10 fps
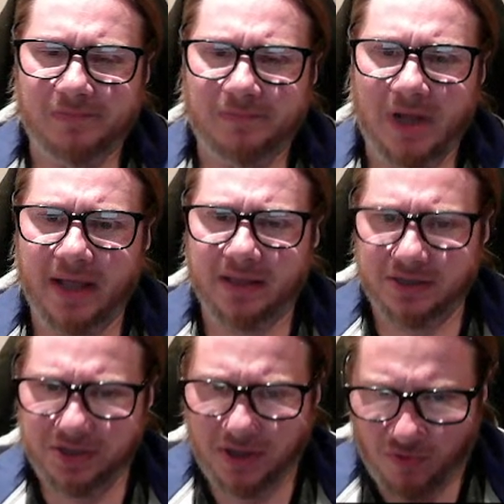I
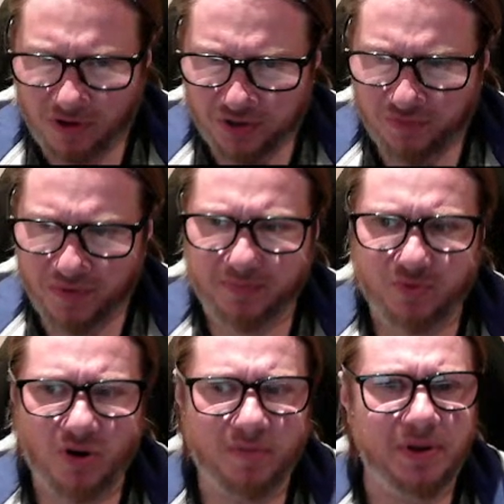understand what you mean.
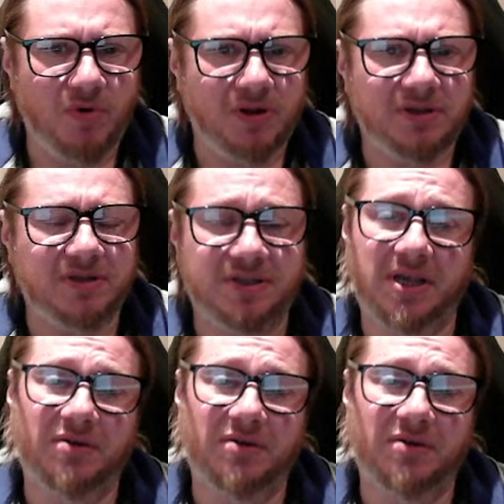Probably you wanted to say